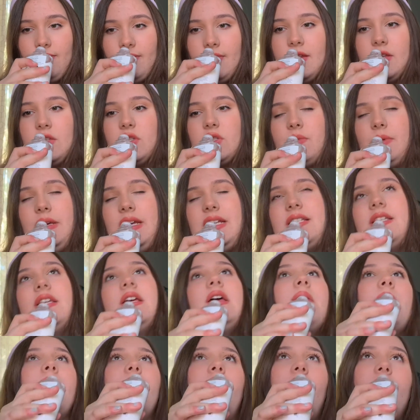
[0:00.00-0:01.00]
sweet,
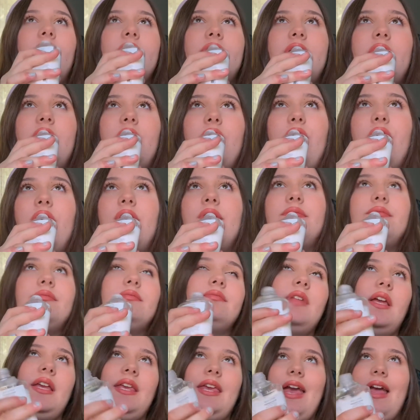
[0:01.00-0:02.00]
but also
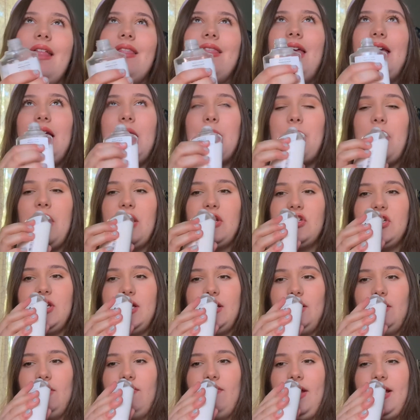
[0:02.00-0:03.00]
again like a punchy
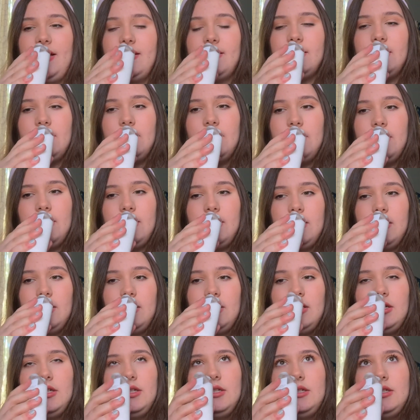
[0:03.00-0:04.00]
in your face.
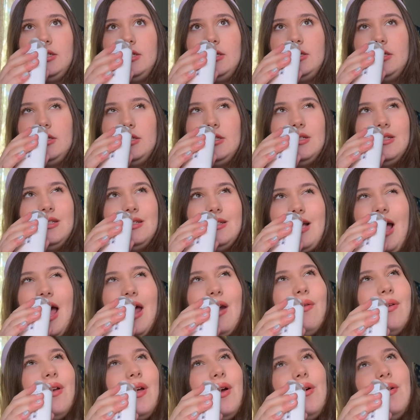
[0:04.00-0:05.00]
I
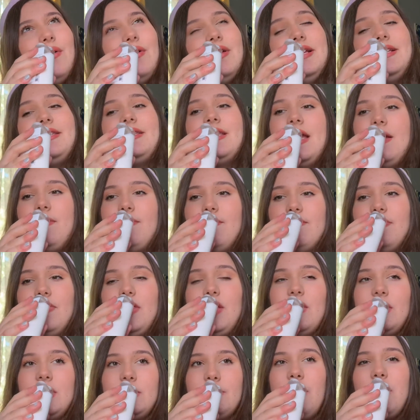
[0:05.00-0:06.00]
don't know, it's like
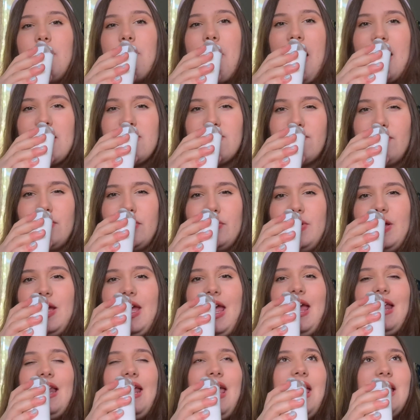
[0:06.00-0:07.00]
you can smell the passion fruit
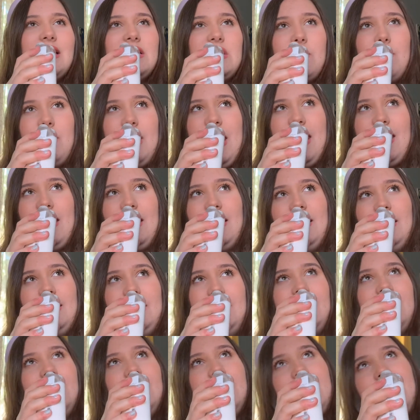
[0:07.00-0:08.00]
and a hint of the banana
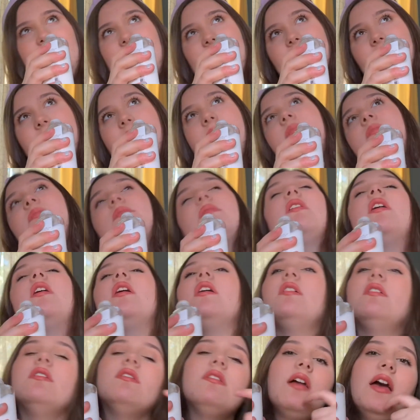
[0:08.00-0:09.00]
and
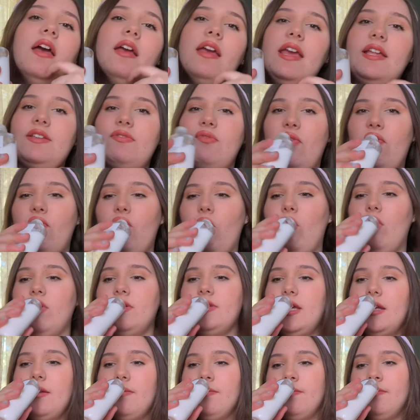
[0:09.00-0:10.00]
a hint of the floral
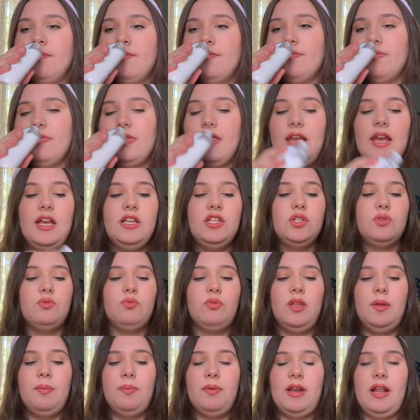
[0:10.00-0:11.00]
scent. It's just
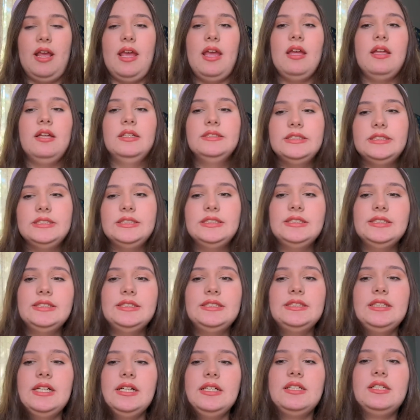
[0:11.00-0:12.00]
really pretty.
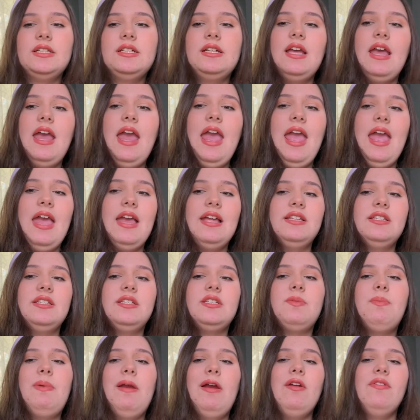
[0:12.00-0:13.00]
And
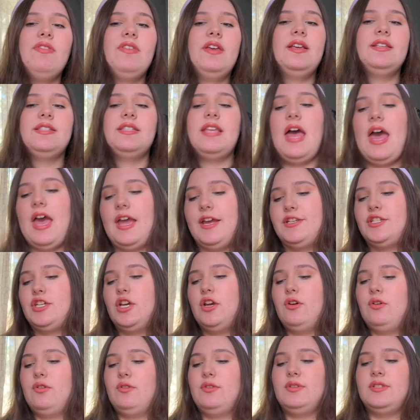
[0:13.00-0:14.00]
to pair with this, I
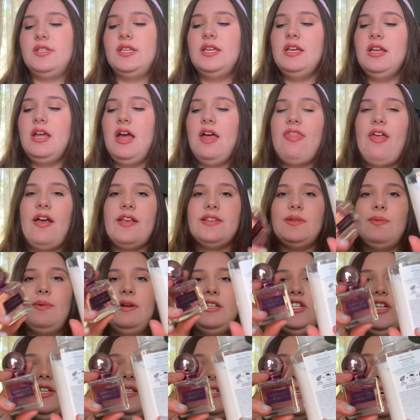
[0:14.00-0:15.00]
chose 1000
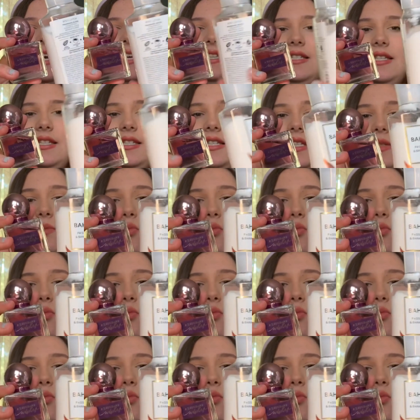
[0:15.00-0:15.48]
Wishes because this is